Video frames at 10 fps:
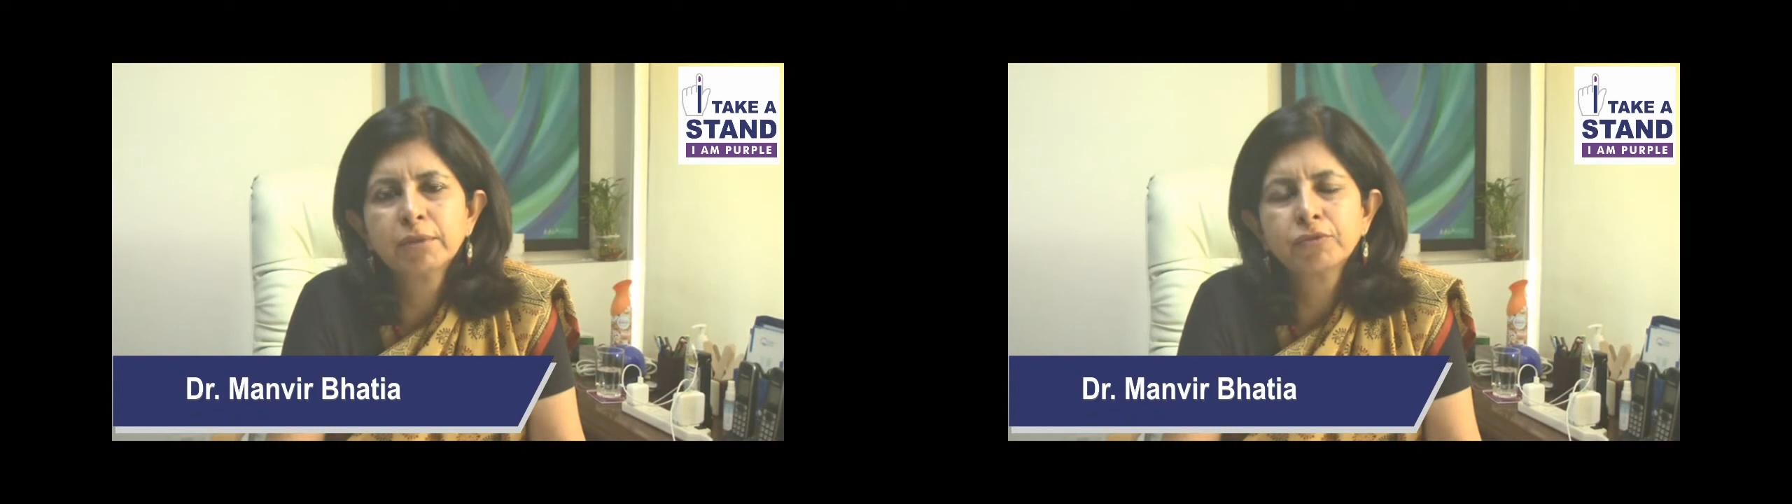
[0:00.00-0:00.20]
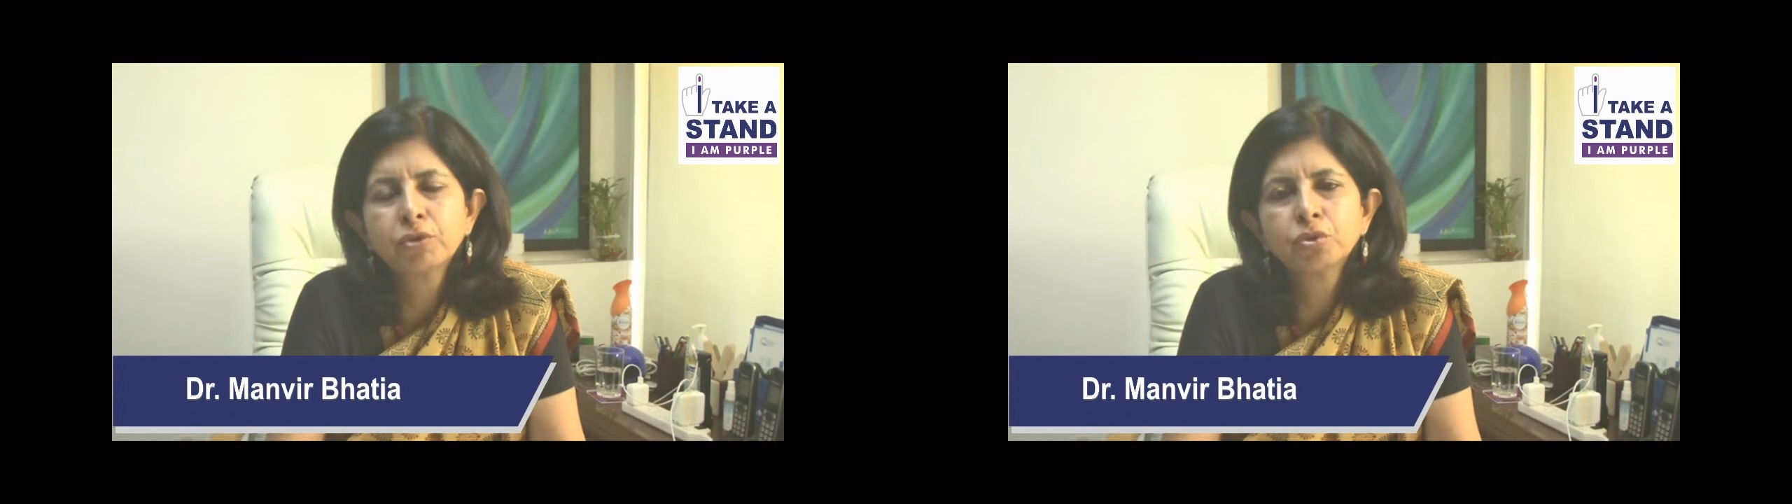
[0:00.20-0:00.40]

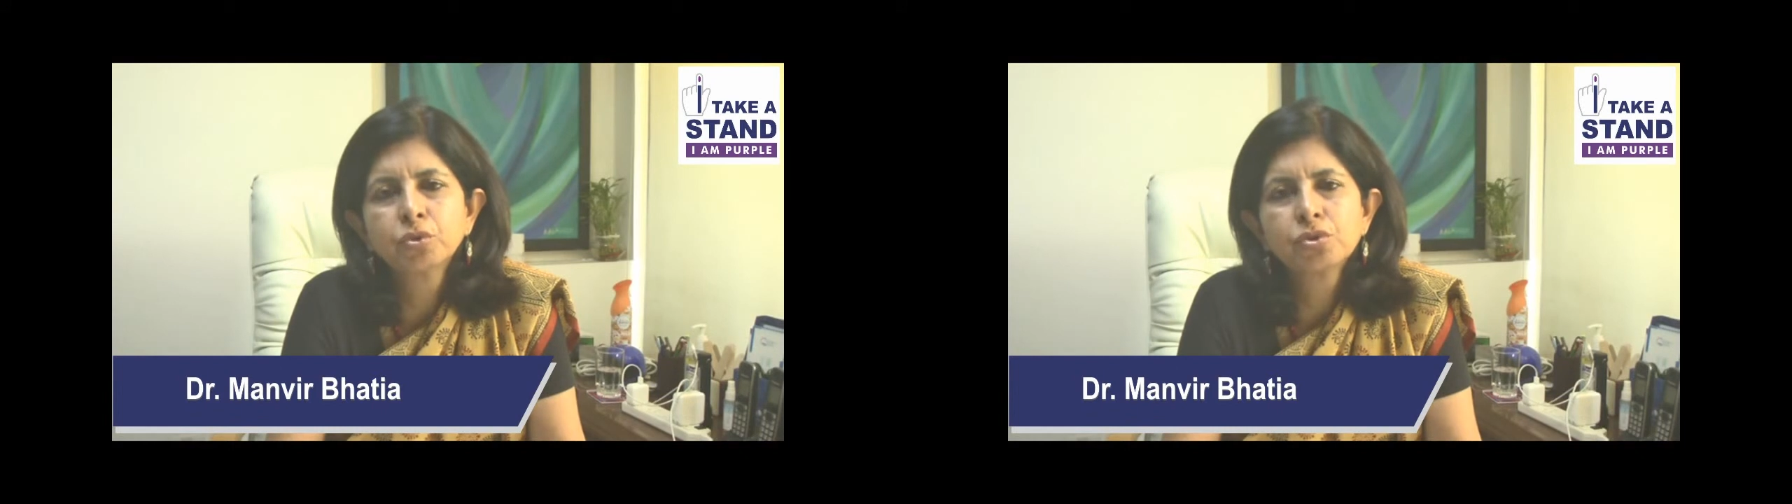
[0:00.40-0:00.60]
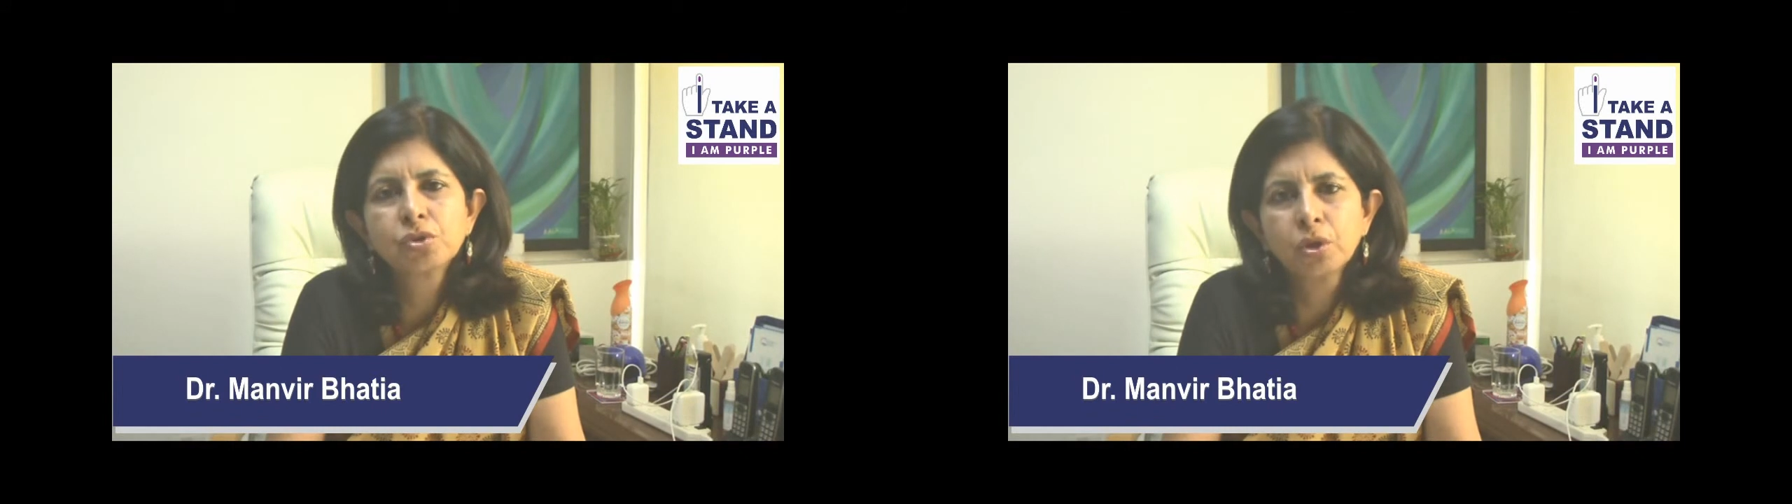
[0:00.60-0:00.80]
But for
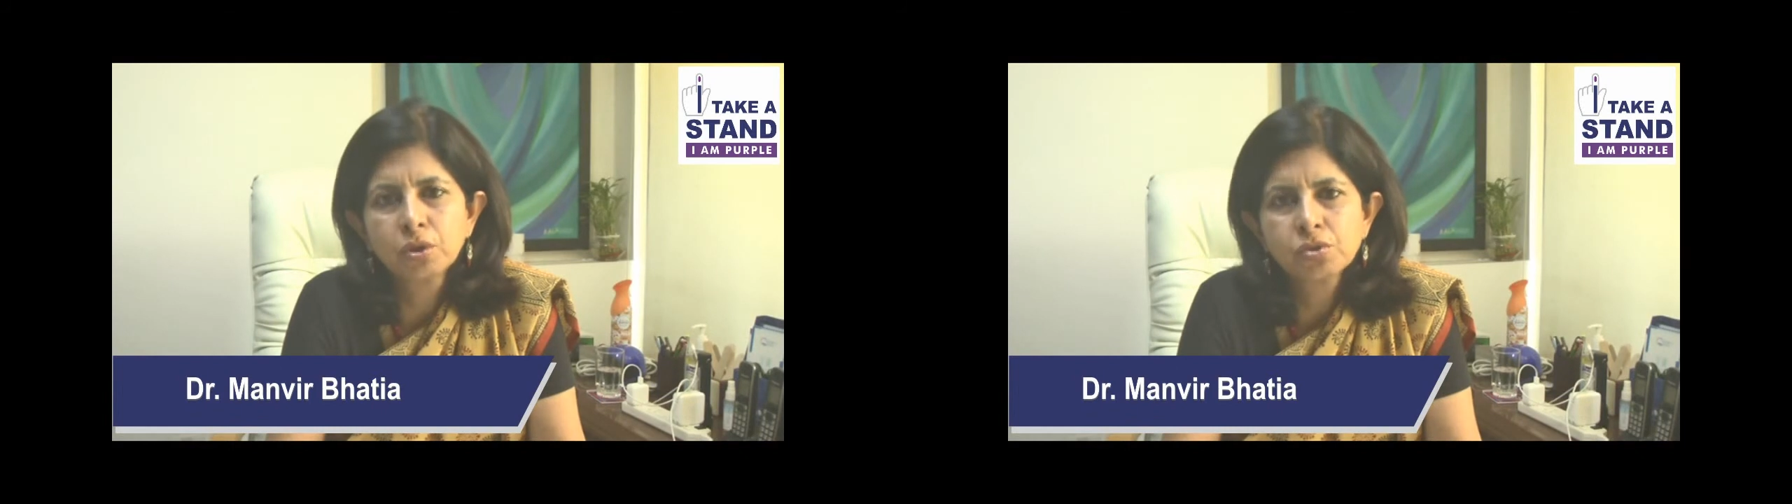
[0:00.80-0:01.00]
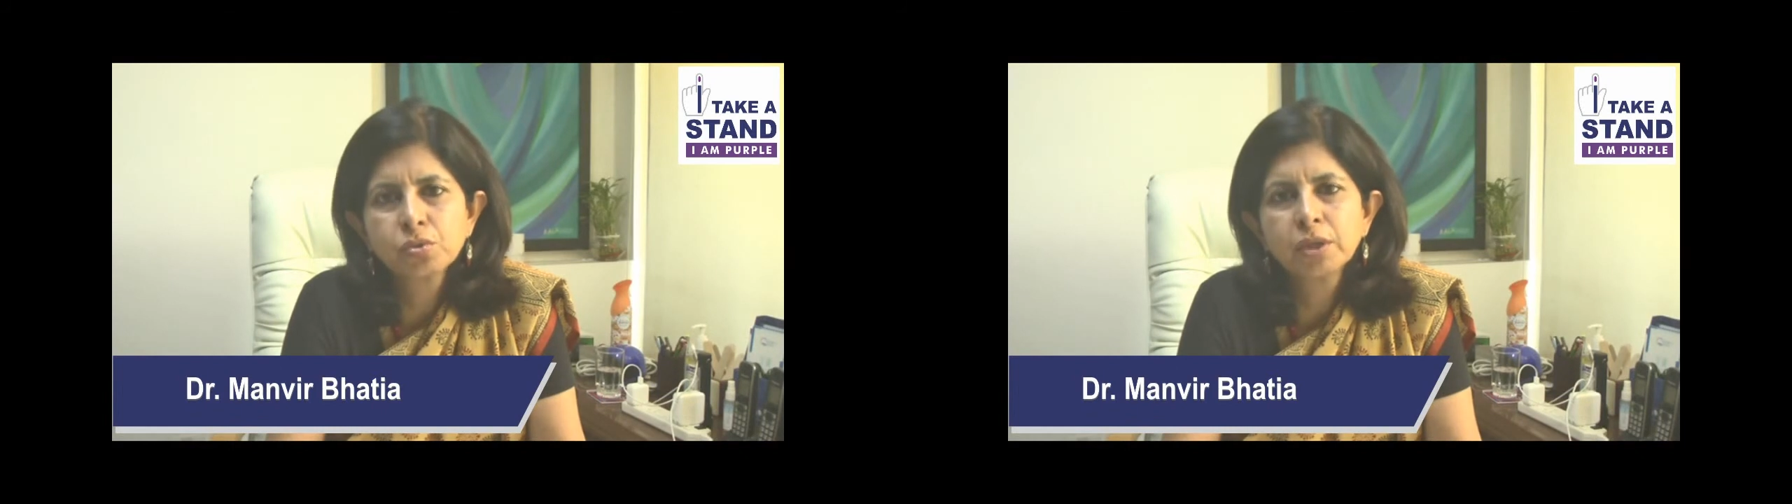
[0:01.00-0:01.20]
those
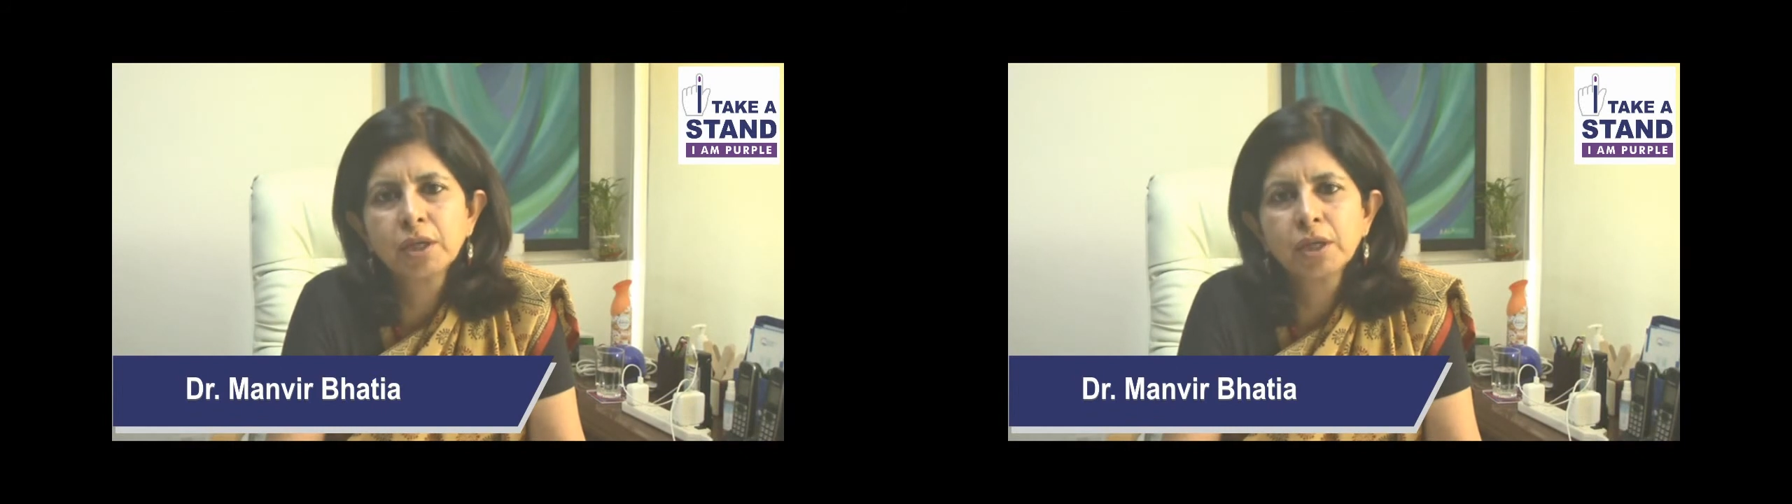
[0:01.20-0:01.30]
also